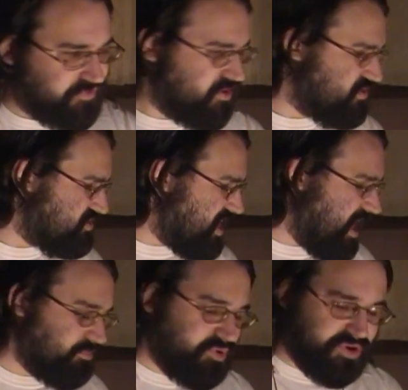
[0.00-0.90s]
But
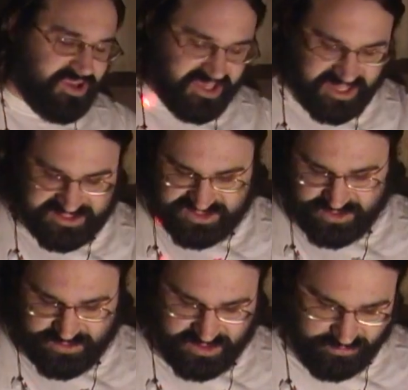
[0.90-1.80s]
first, I'm going to
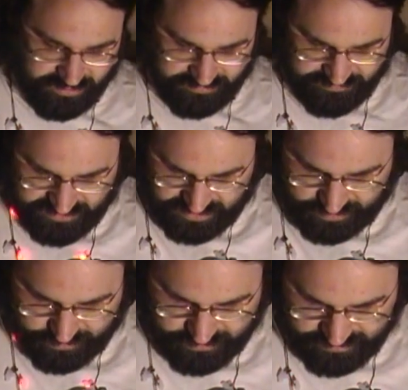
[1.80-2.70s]
get to the
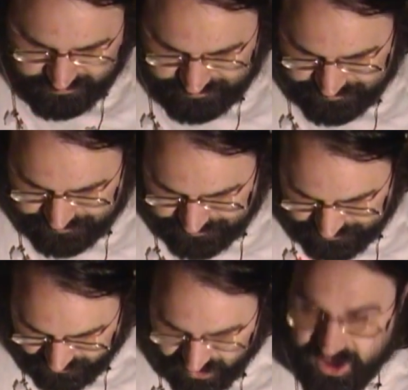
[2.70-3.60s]
review
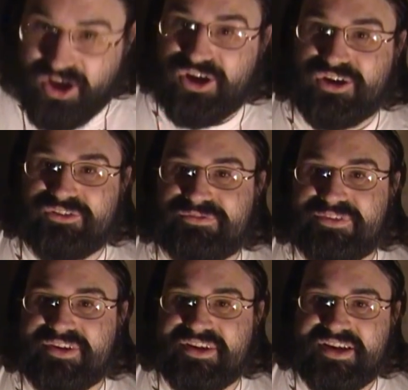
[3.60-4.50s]

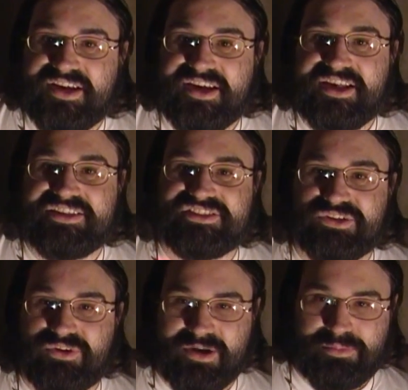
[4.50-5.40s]
of
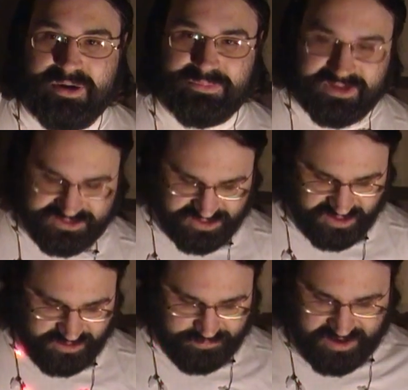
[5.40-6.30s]
It's the Great Pumpkin
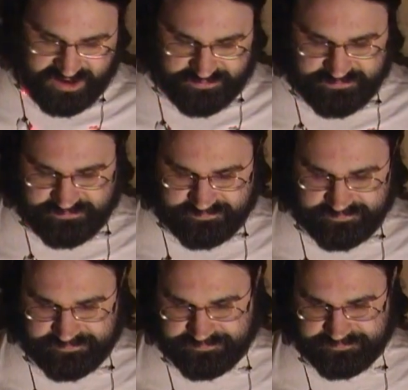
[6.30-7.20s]
Charlie Brown.